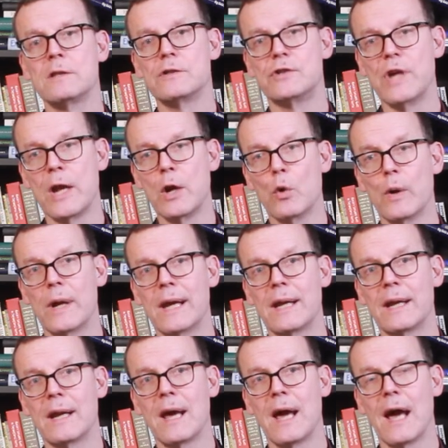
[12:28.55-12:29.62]

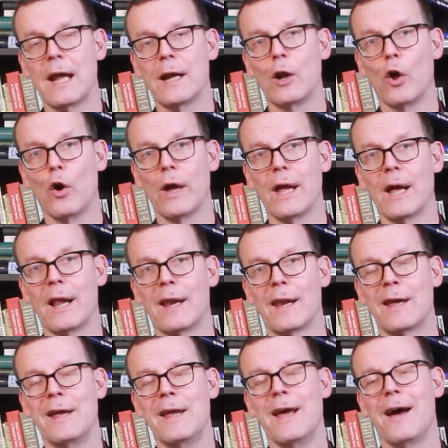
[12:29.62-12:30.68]
genuine and loyal.